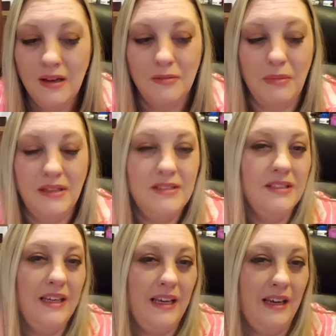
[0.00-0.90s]

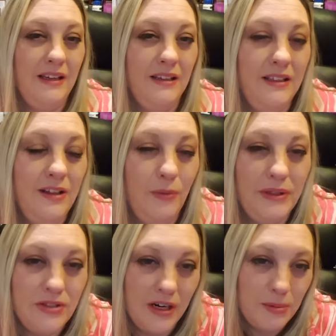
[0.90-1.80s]
Mentally, we
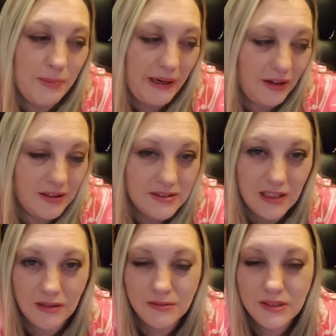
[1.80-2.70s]
try to prepare
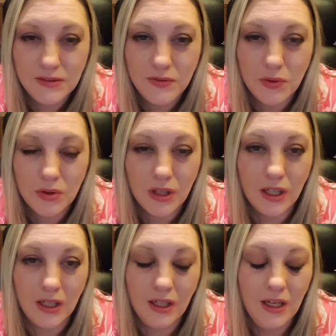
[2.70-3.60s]
ourselves
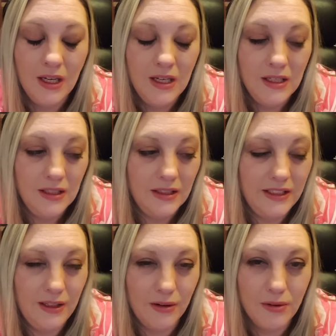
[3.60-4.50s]
for,
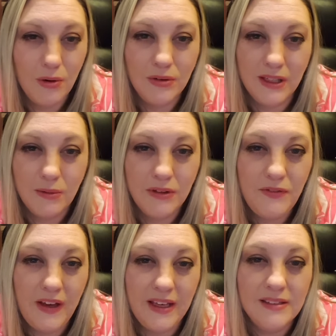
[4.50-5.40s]
the whole liquid
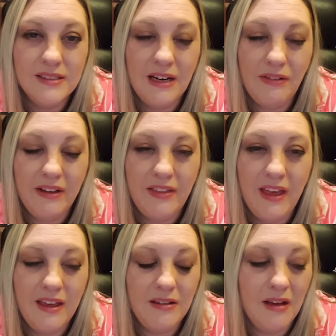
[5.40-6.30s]
phase and
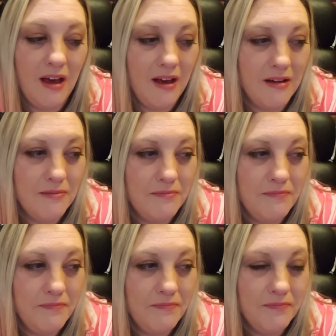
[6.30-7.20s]
everything. And
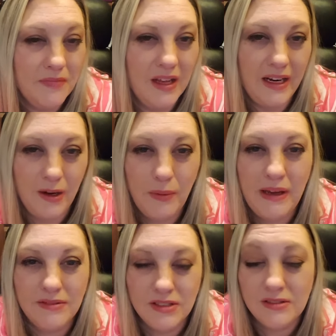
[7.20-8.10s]
I
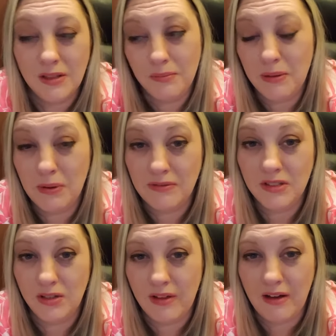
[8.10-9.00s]
know some people have to
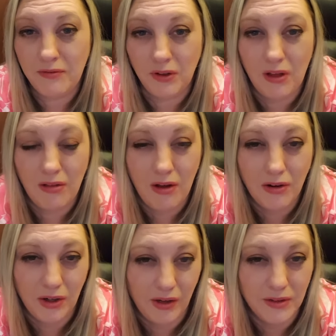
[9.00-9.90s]
do that for a lot
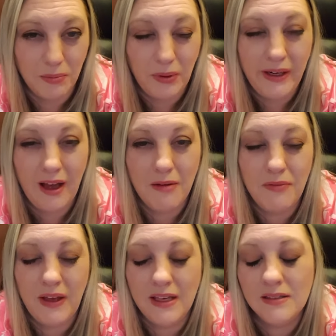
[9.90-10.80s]
longer on the pre-op
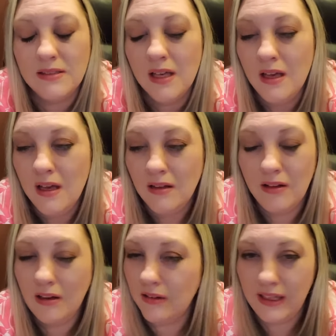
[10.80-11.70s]
phase.
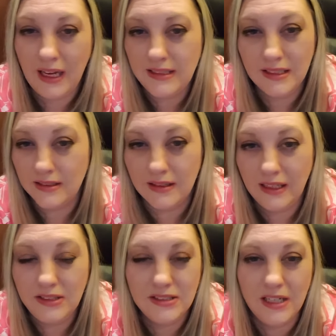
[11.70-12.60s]
Luckily, I didn't. I
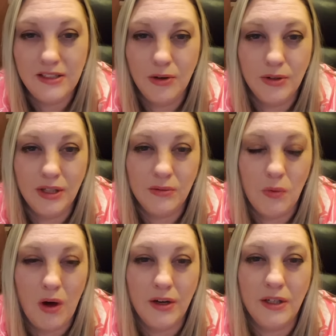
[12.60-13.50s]
just had yogurt and
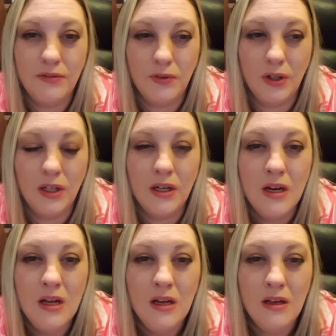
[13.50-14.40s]
water for
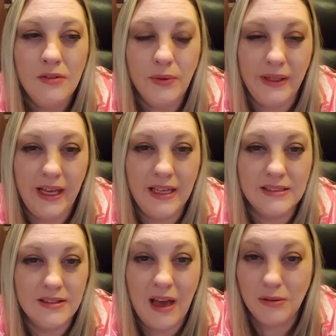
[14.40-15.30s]
3 days,
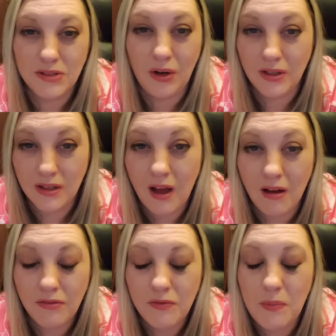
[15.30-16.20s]
and that was hard
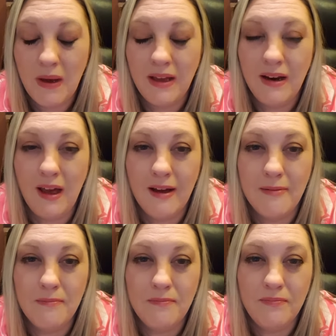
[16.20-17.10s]
enough. But
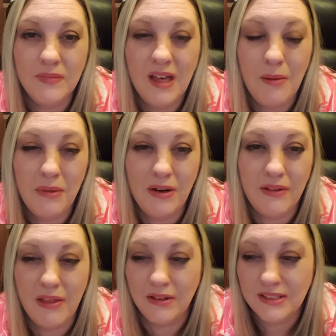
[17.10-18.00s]
coming on
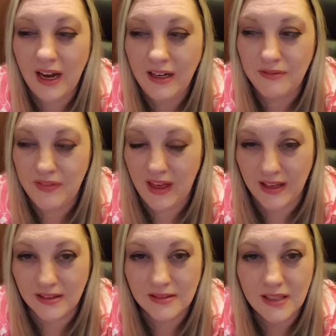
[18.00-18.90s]
the other side of
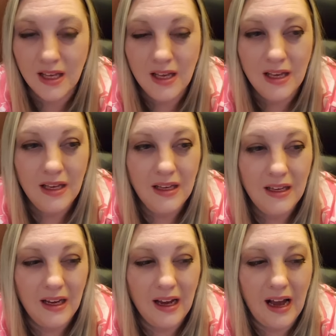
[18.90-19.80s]
things,
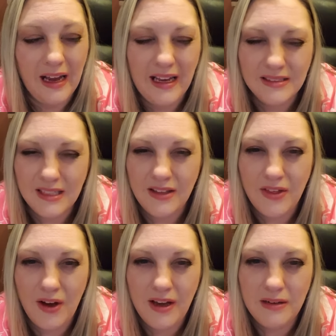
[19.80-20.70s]
I guess I
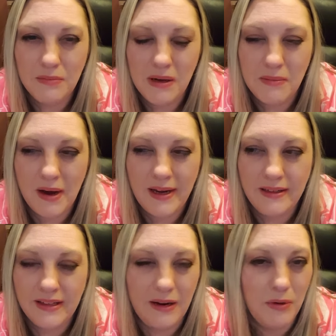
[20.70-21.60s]
thought in my
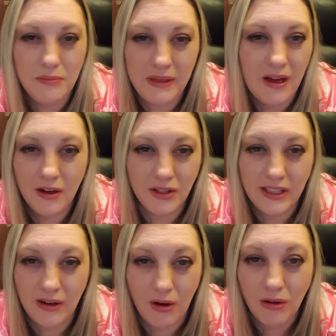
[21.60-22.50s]
mind that I wouldn't be hungry
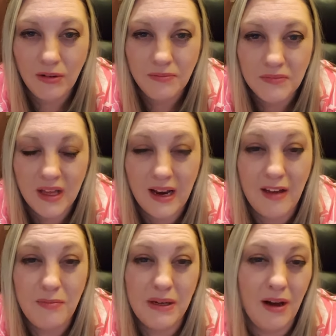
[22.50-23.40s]
at all, and
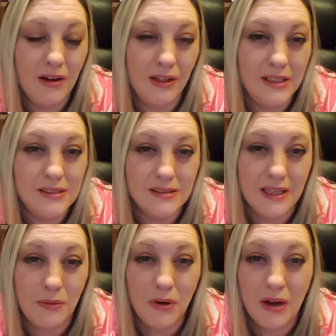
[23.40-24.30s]
I've been hungry since
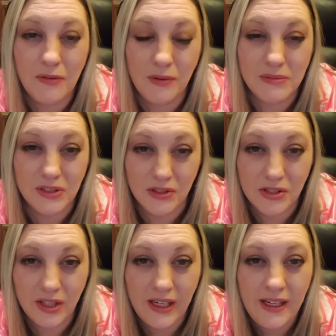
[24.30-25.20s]
I woke up from
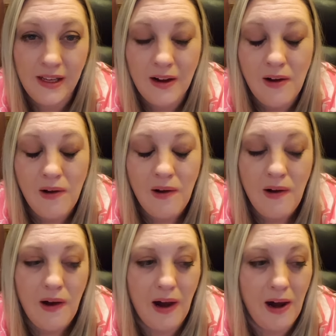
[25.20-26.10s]
surgery.
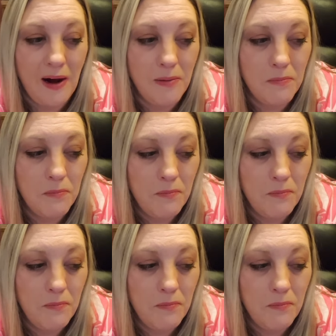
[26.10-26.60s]
I